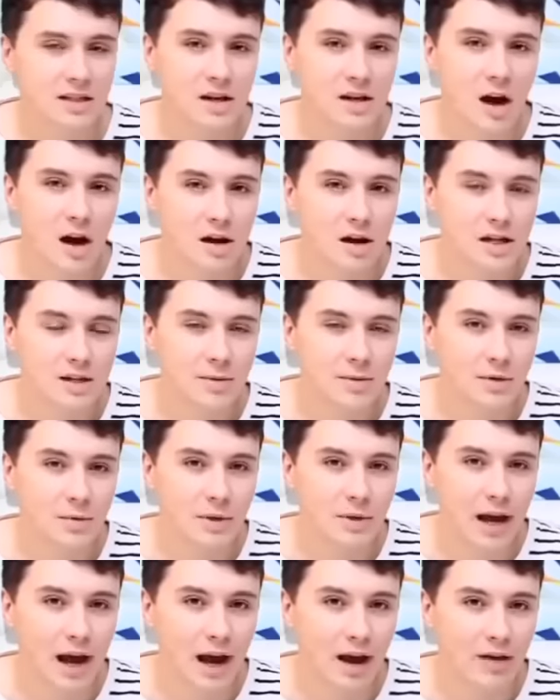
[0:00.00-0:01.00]
This is an argument
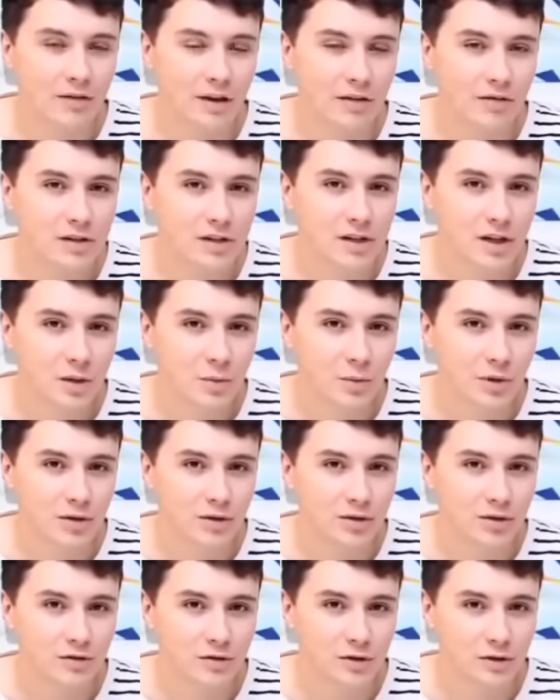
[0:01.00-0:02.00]
we have every time we
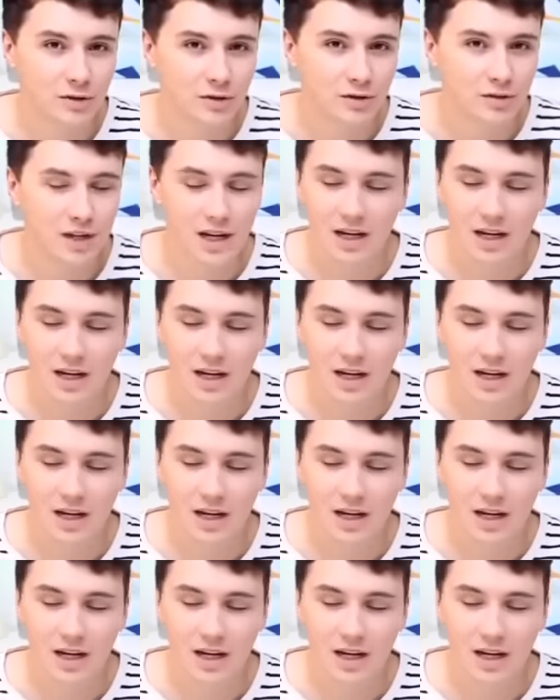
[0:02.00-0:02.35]
order food.